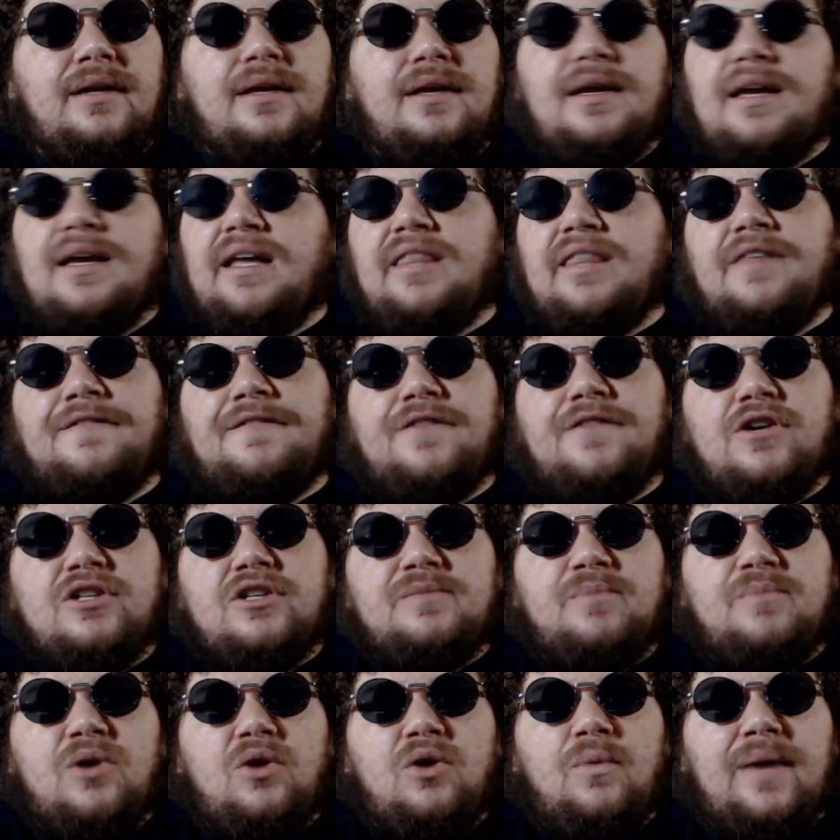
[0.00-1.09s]
In the first
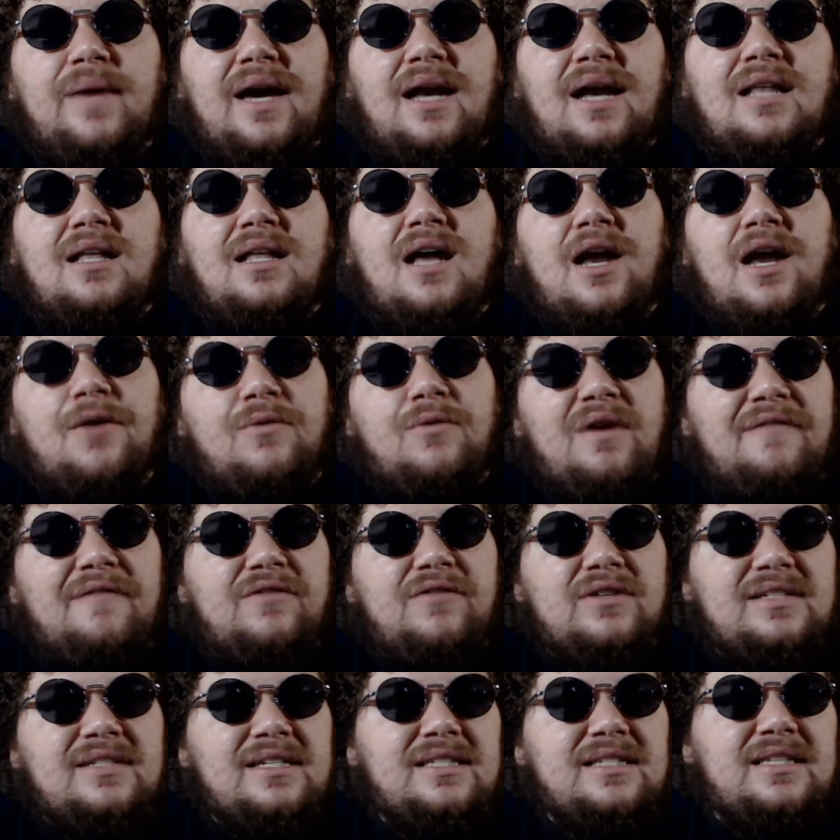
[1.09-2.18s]
book, we got a lot of
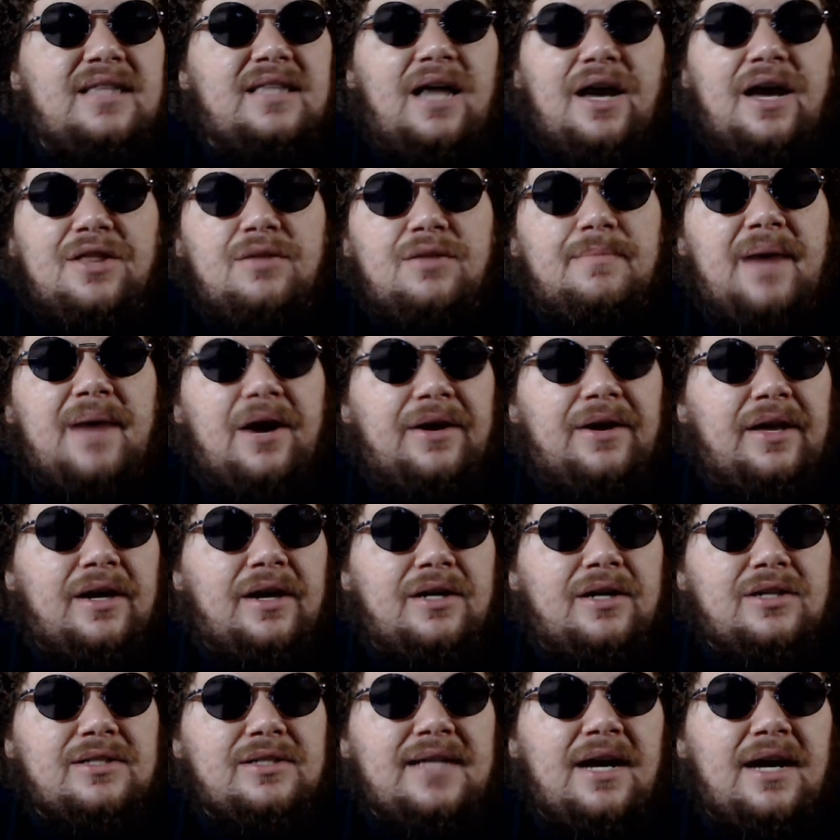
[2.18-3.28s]
references to the other bounty
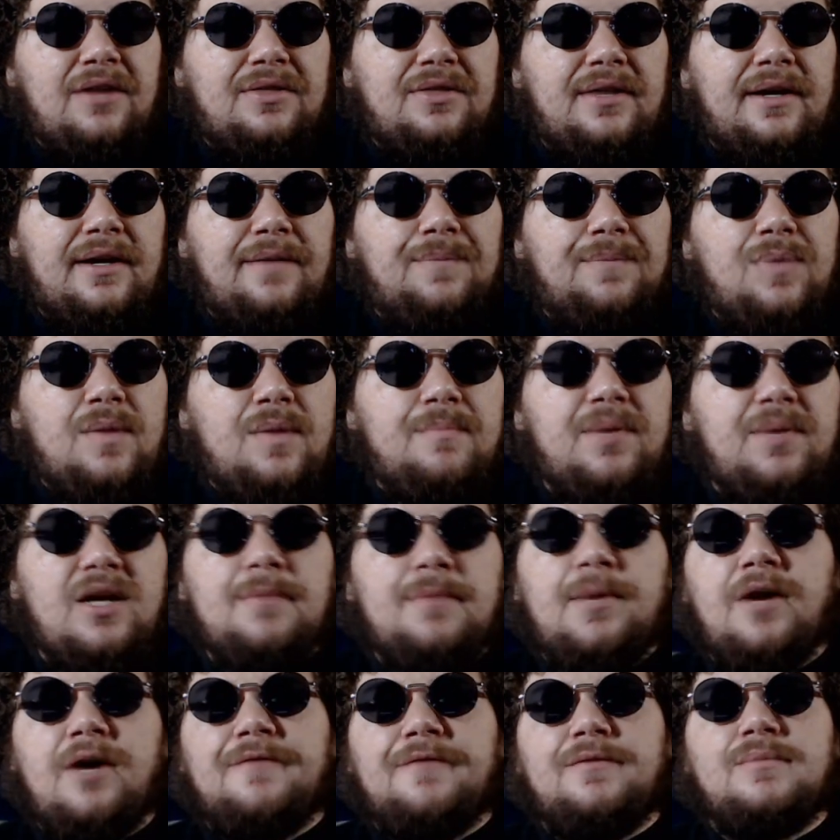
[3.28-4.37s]
hunters out there, but
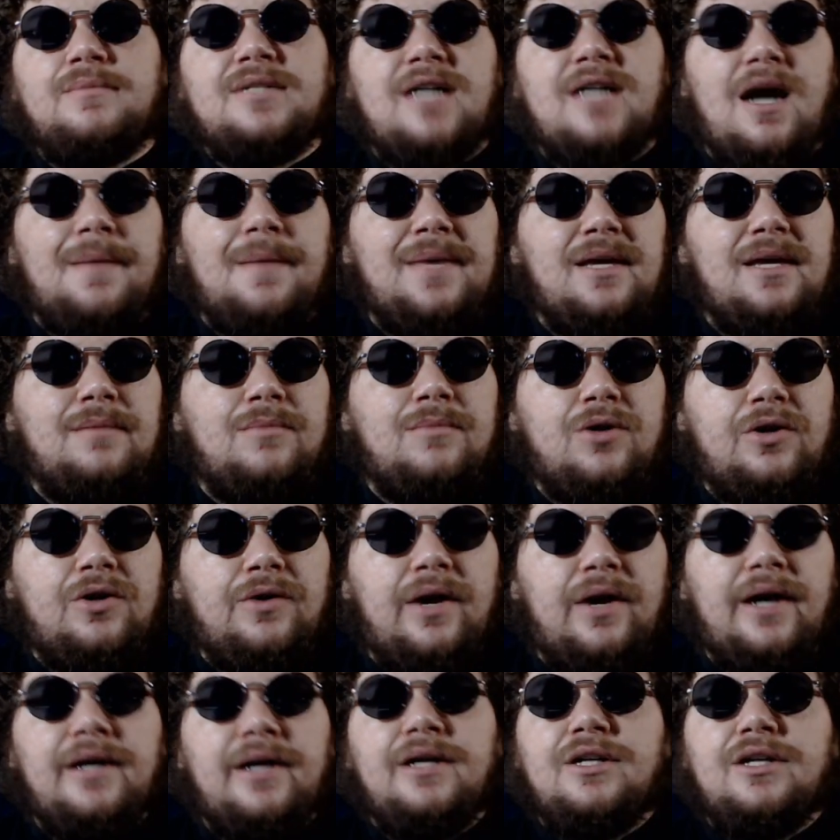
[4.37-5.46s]
apart from Tommy
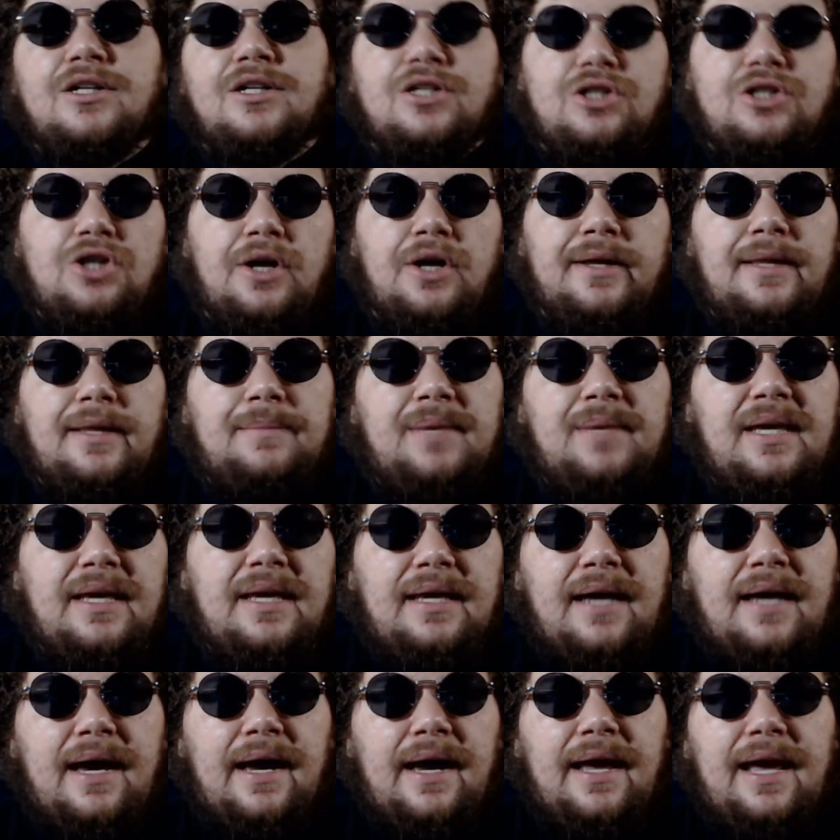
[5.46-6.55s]
Amura, Charlie Pink
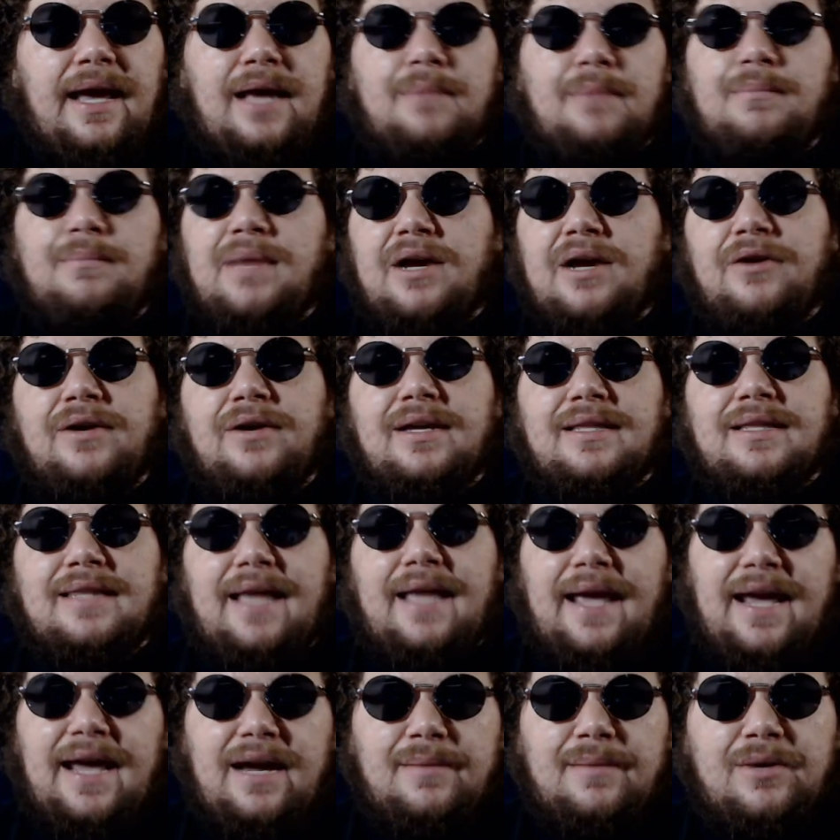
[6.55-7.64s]
Eye, and Marion the
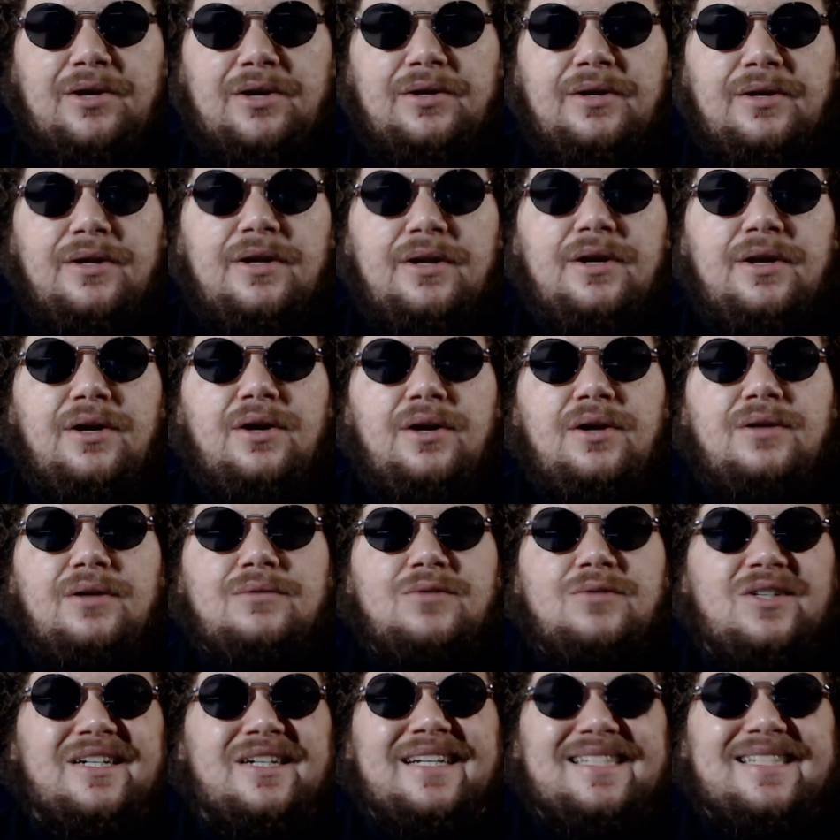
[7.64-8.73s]
Hammer,
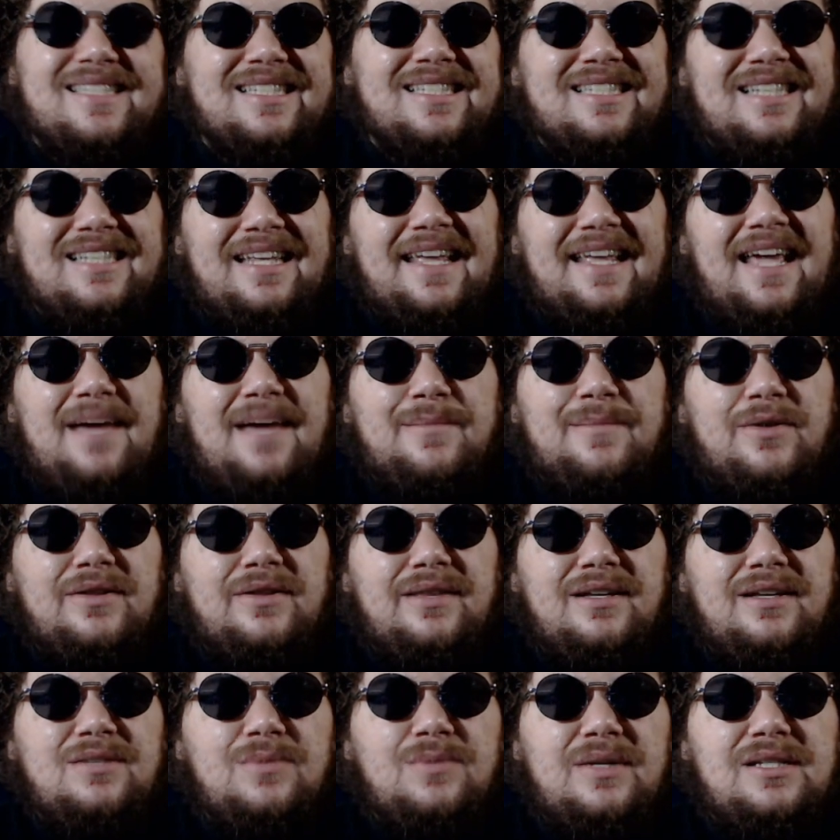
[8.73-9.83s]
well, I guess the City Hammer I
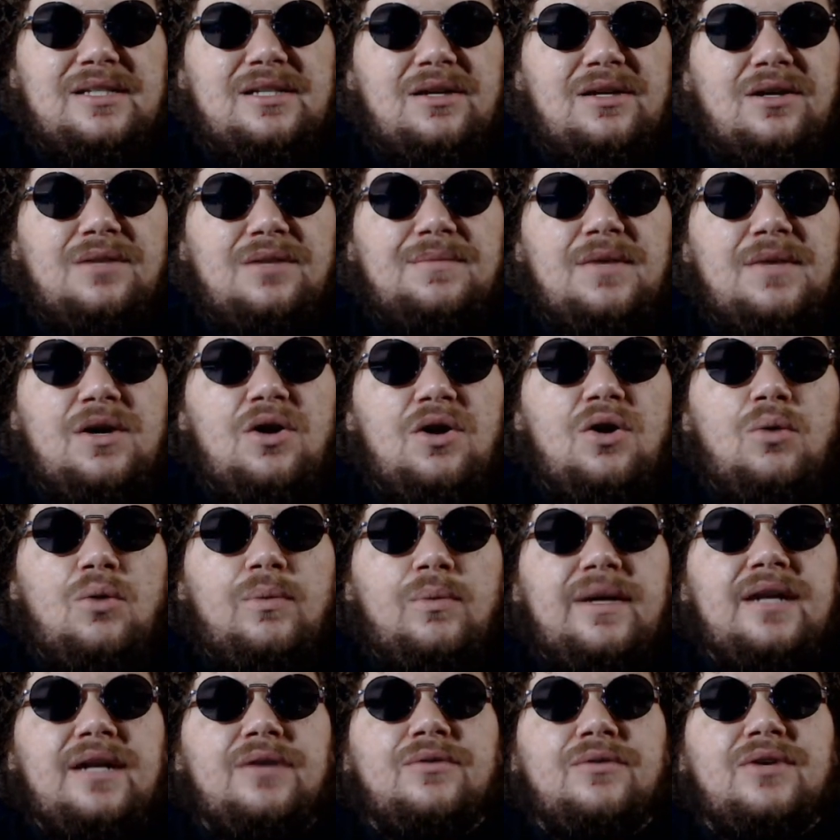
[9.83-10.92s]
think is what he's called, we
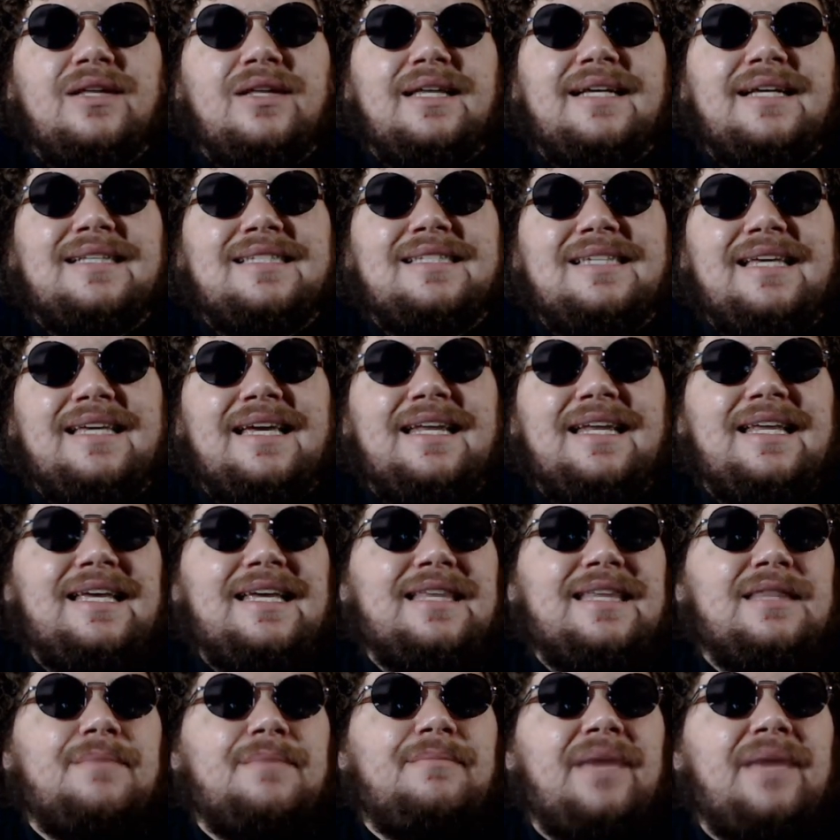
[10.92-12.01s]
didn't really see any
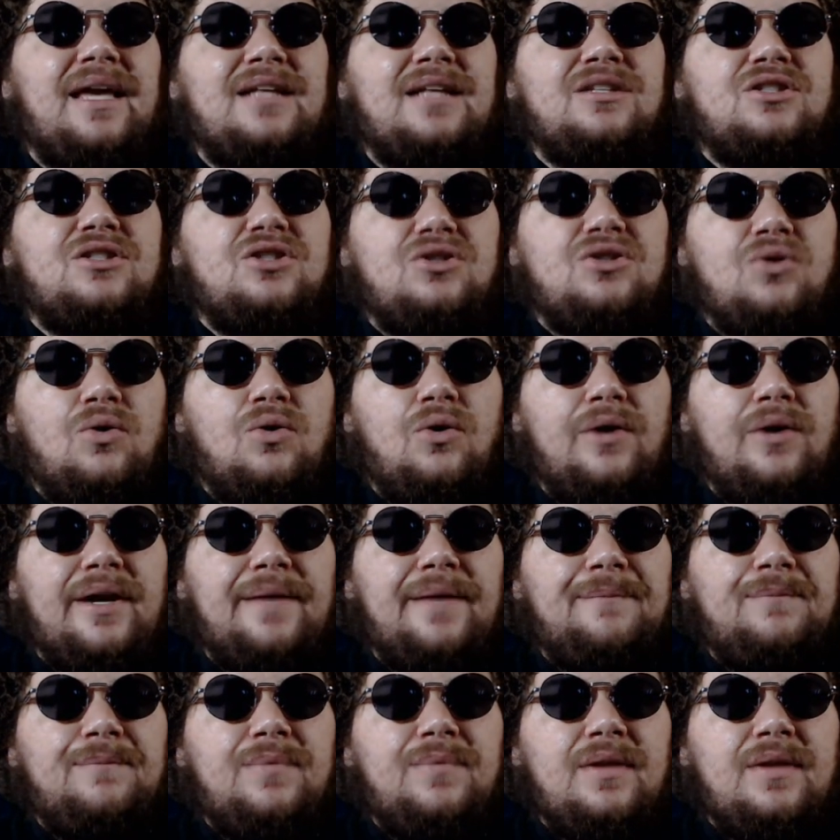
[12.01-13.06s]
in the main story.